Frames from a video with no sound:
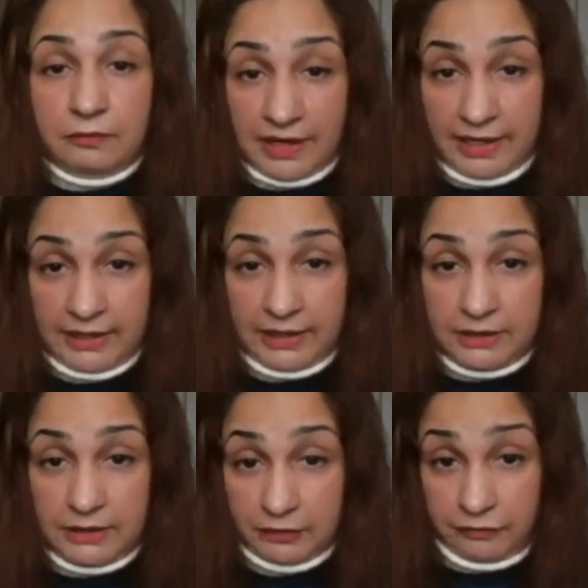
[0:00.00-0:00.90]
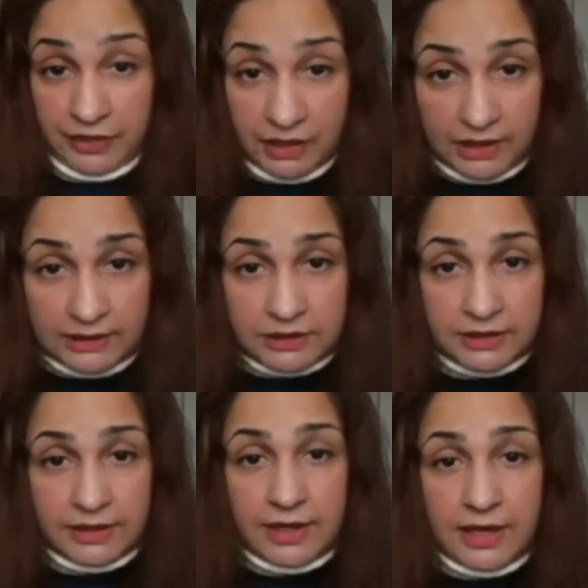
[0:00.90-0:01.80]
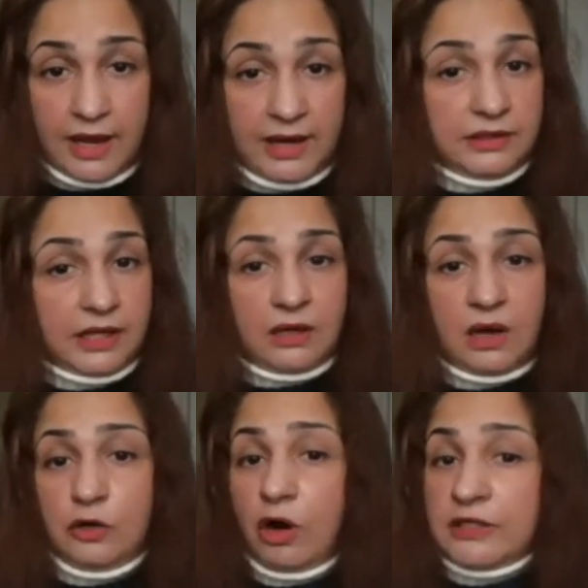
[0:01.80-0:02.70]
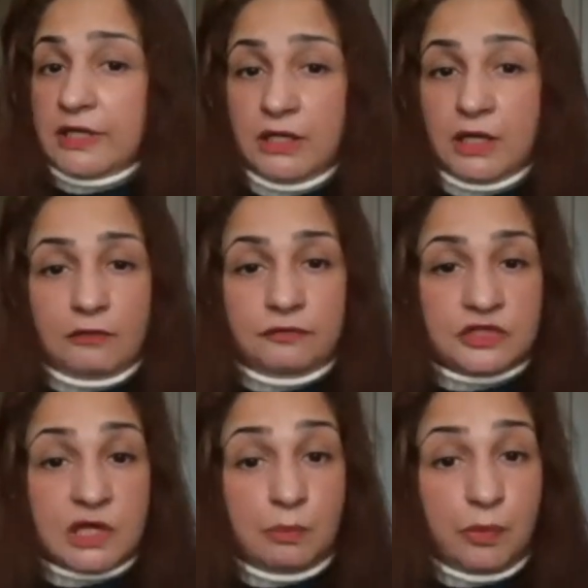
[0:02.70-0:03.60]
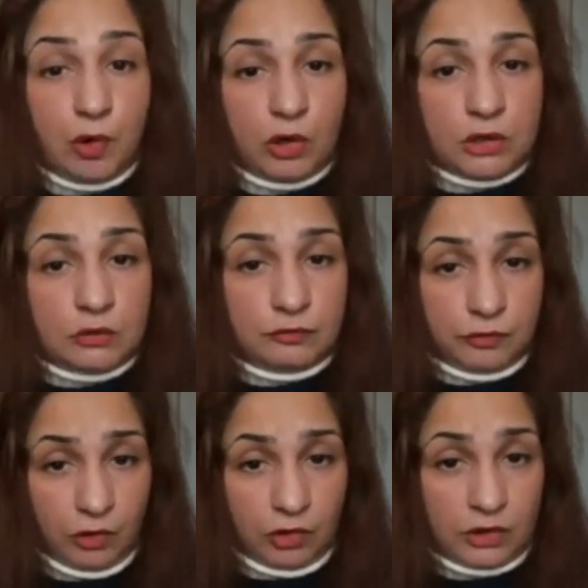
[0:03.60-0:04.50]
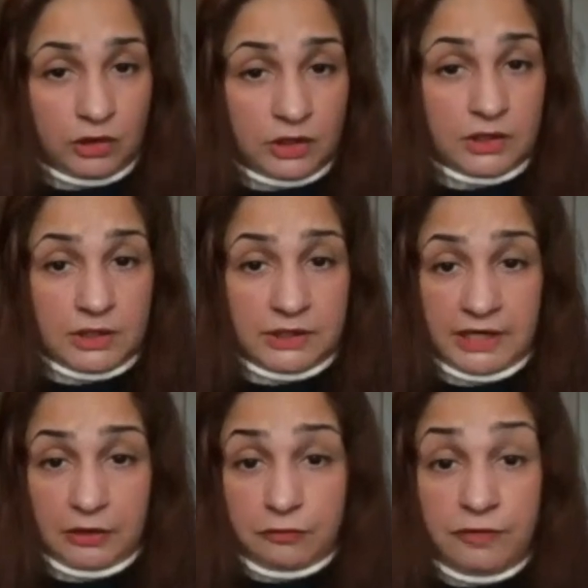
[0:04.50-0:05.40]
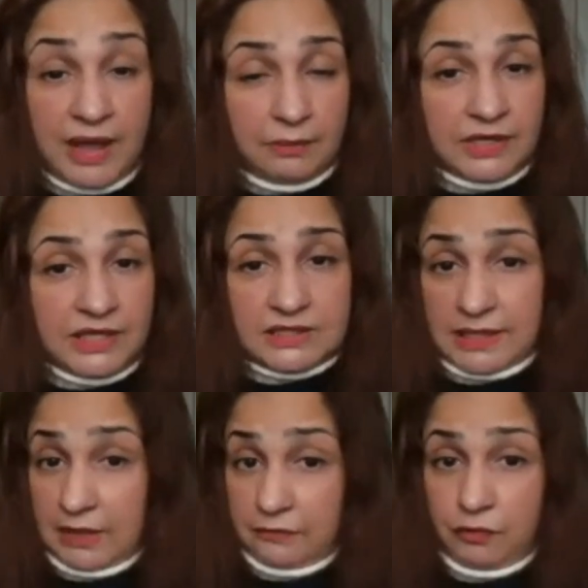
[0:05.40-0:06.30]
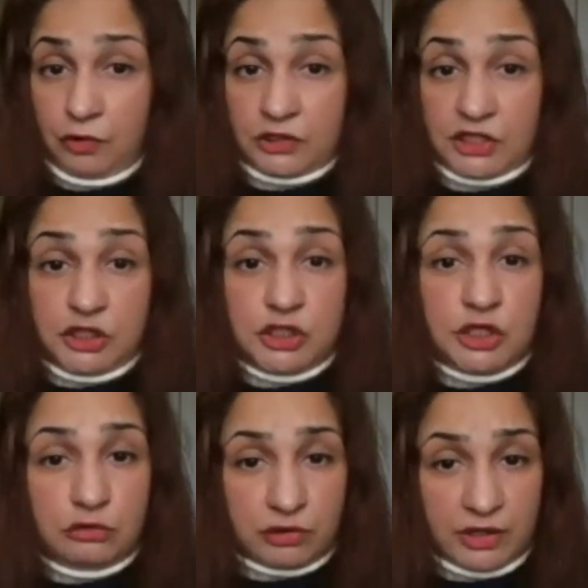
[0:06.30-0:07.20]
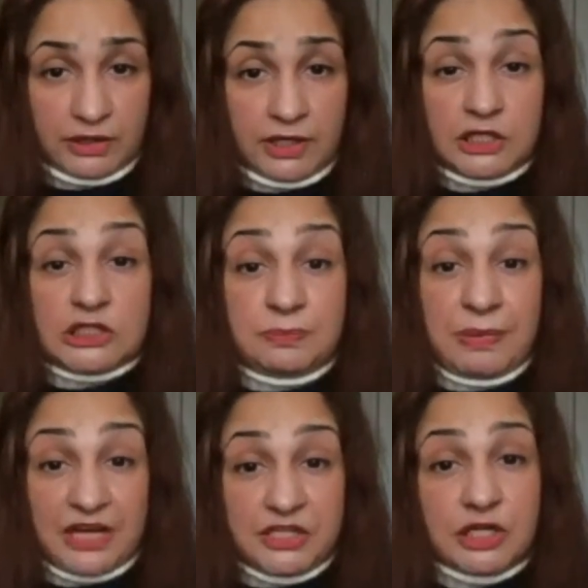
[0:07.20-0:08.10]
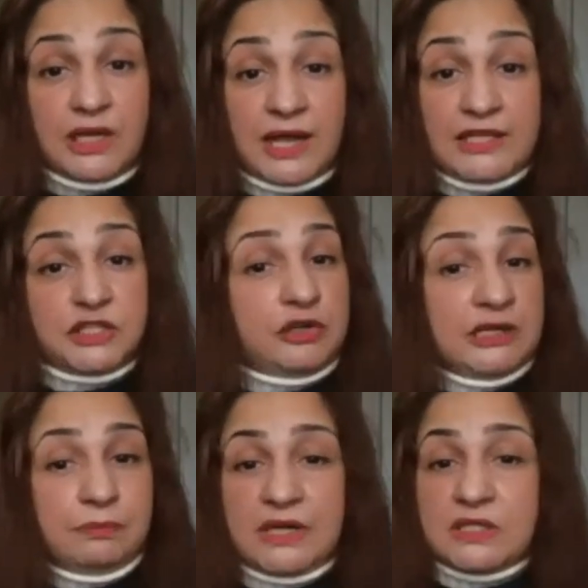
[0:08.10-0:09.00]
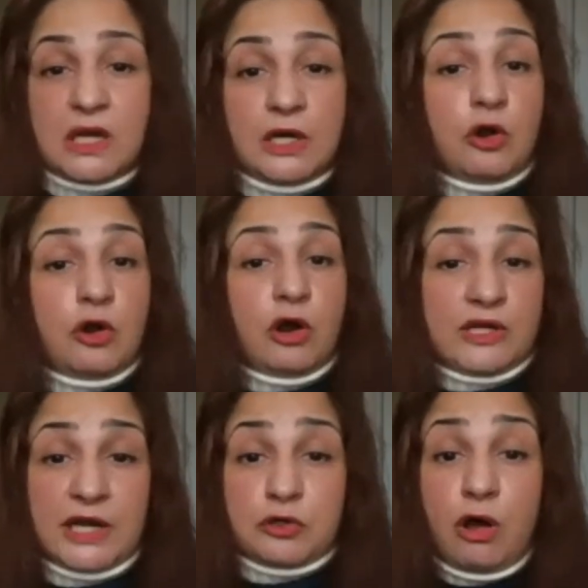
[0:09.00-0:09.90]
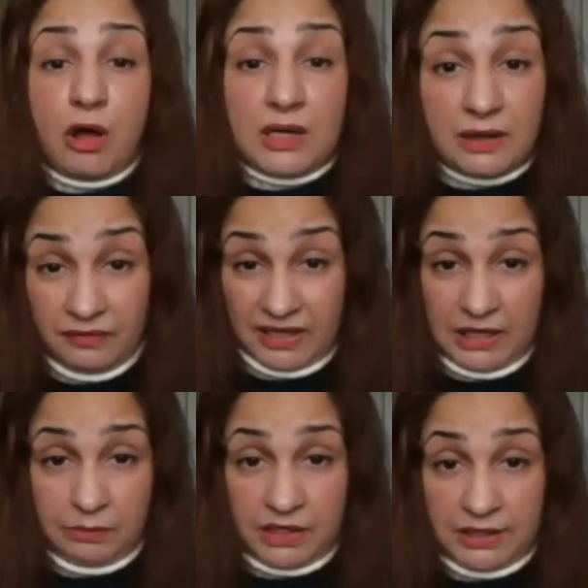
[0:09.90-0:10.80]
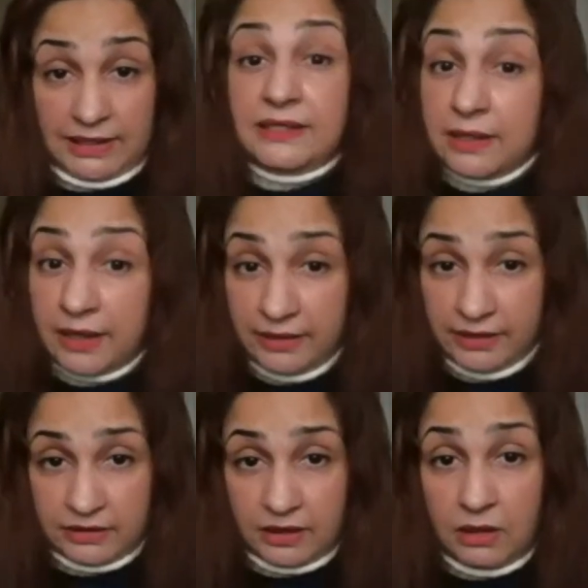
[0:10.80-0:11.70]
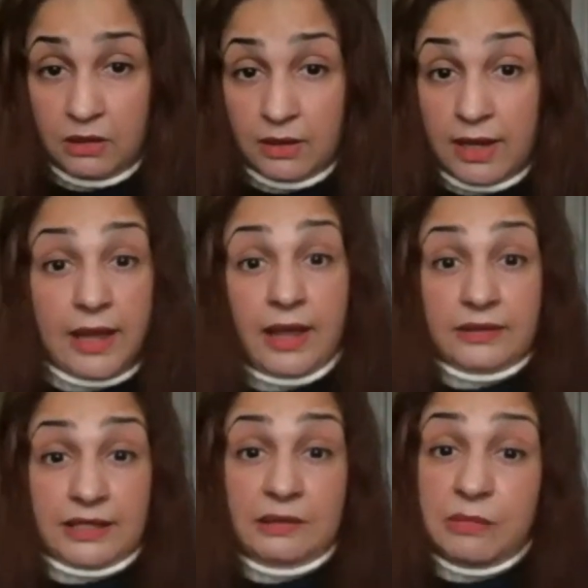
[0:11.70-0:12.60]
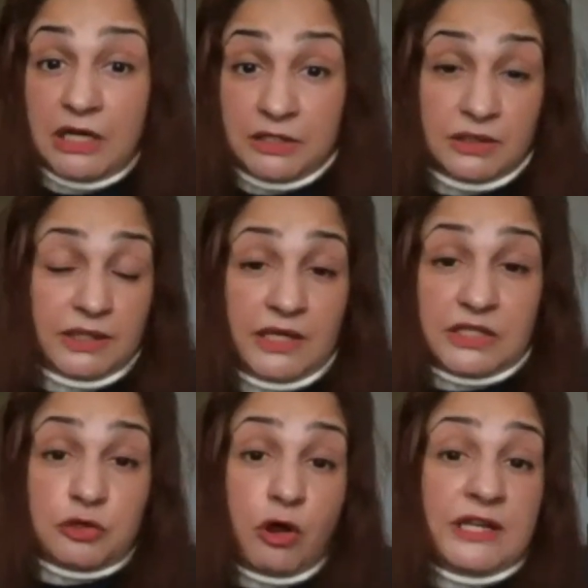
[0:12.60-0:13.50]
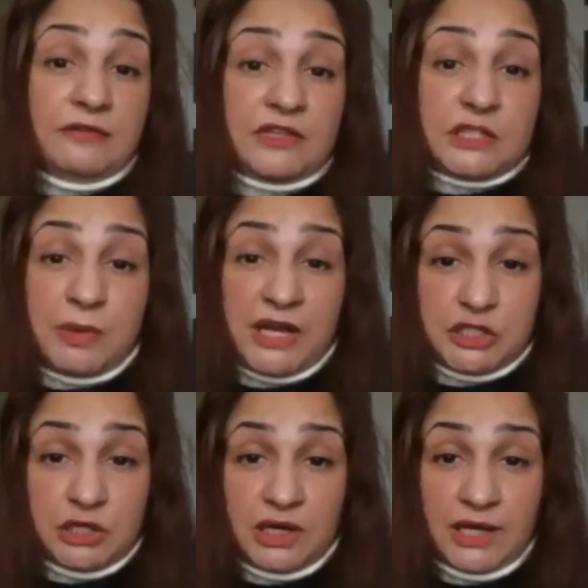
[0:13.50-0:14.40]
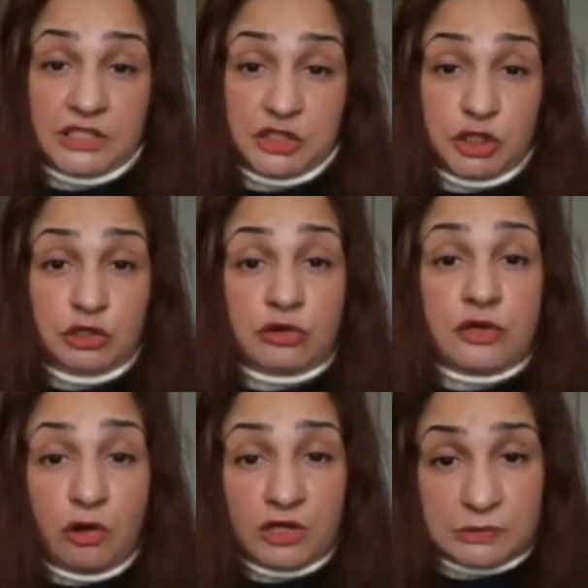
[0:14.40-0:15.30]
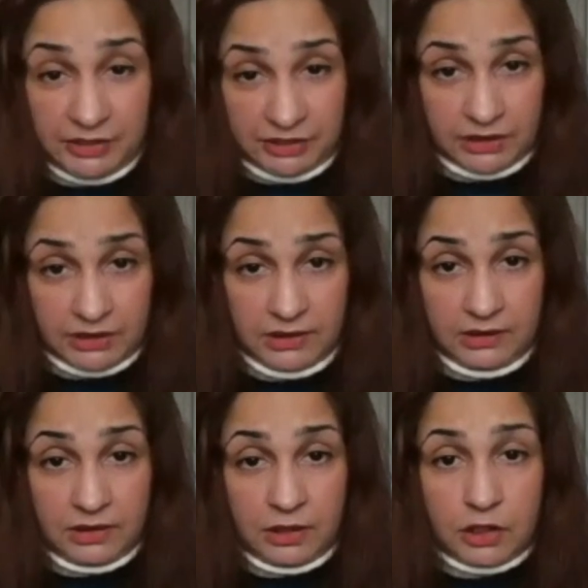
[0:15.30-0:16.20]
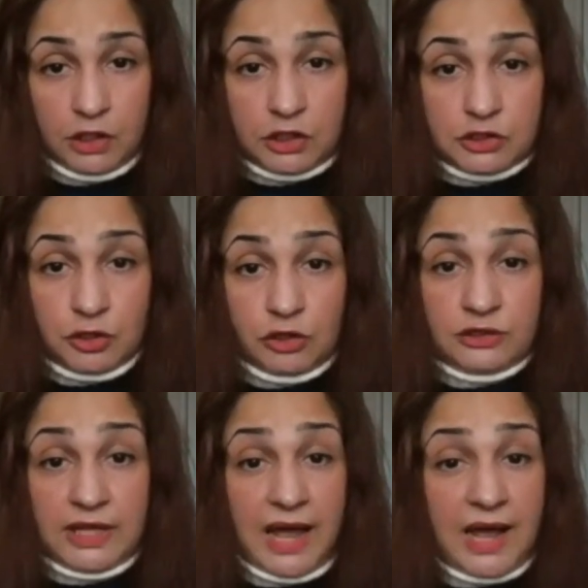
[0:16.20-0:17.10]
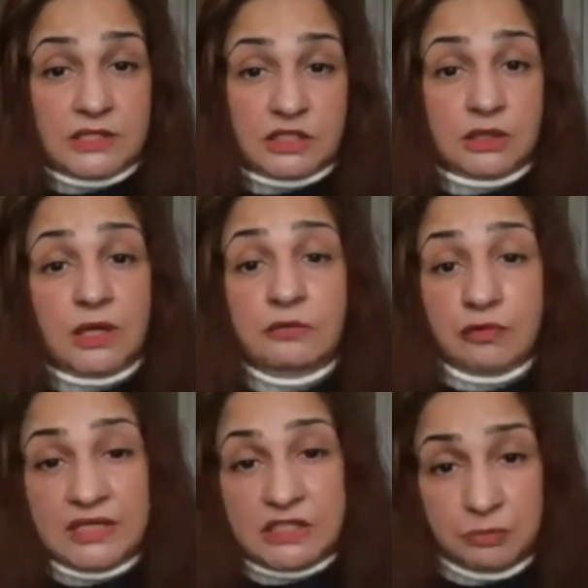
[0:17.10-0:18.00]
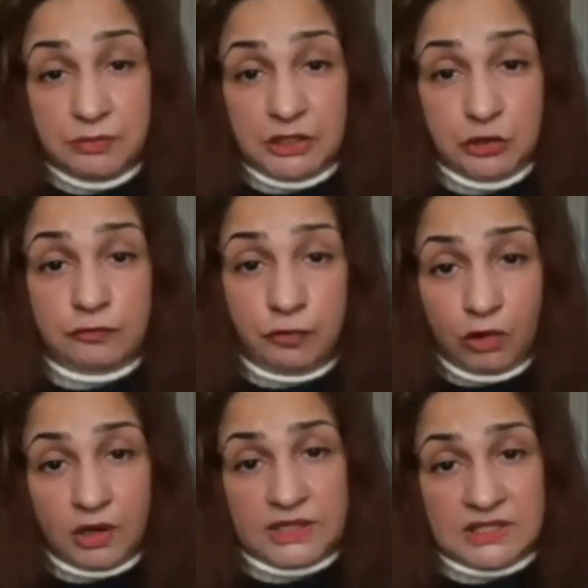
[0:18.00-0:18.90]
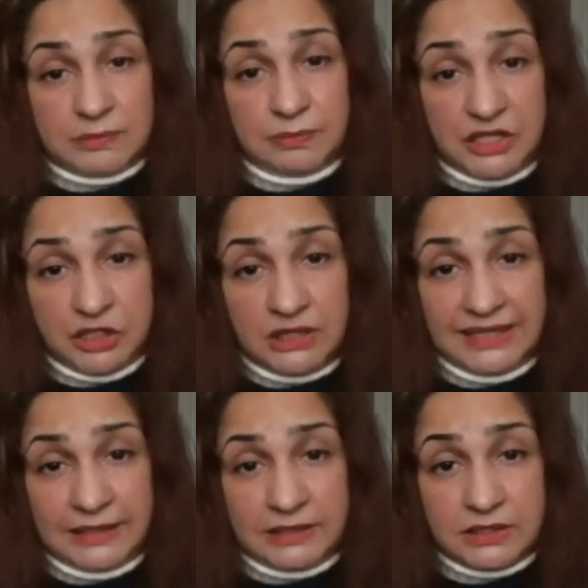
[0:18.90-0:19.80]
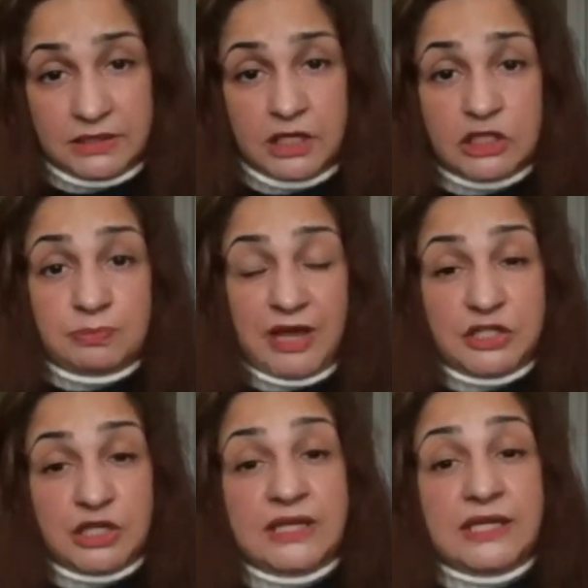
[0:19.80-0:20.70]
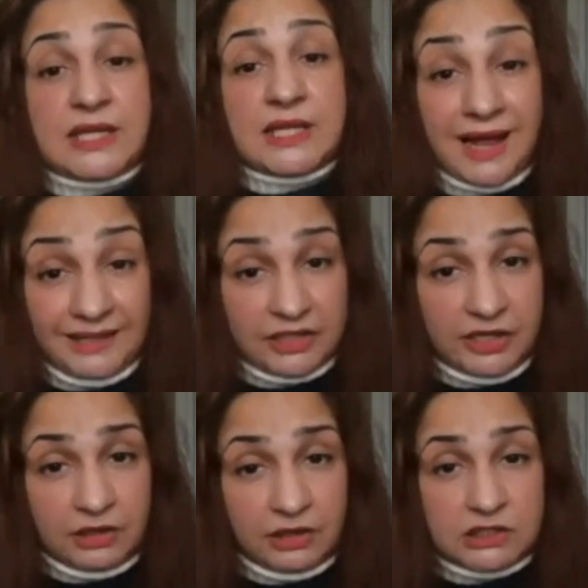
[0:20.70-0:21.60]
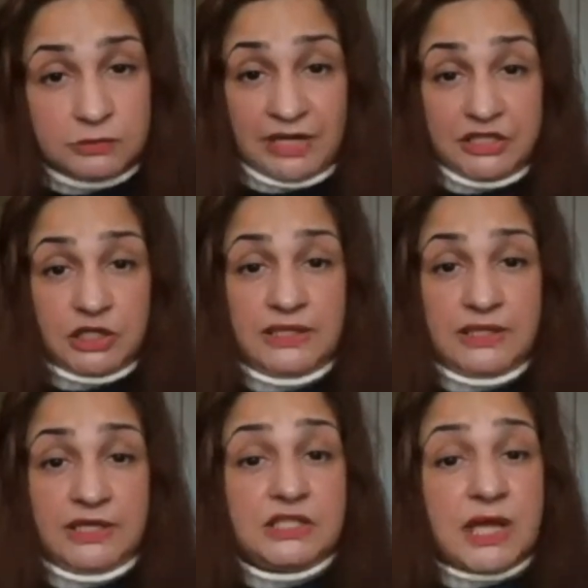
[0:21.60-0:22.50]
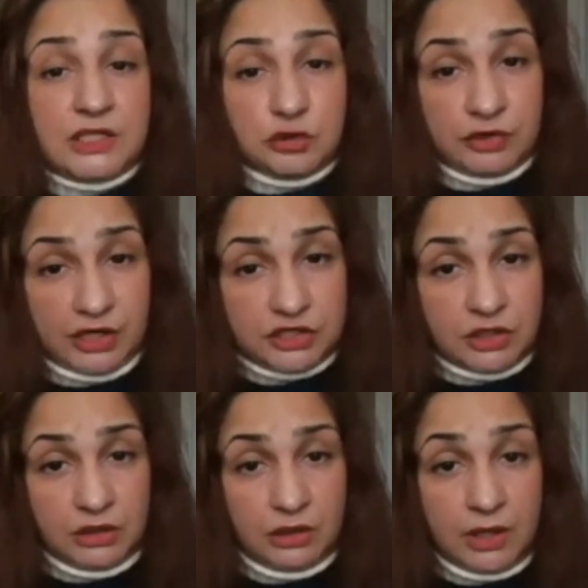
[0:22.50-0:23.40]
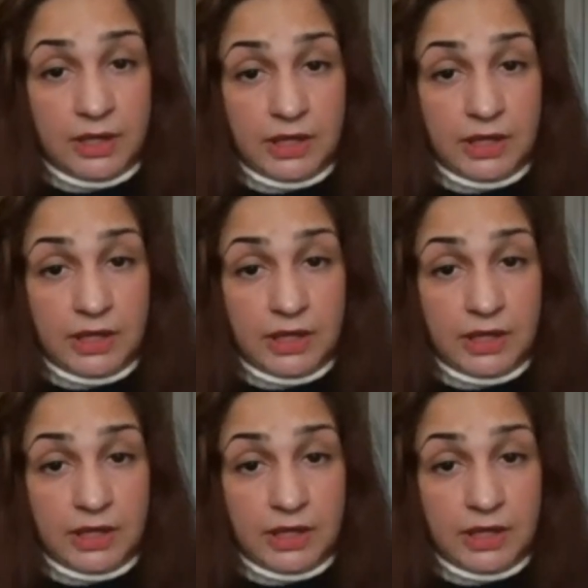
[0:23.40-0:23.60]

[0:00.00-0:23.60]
very difficult and there are not enough support for their families and for the children. Specialized treatments are not at all available in Canada. And in Milton, there is not even specialized children hospital. So that convinced me to focus special needs healthcare, special needs education,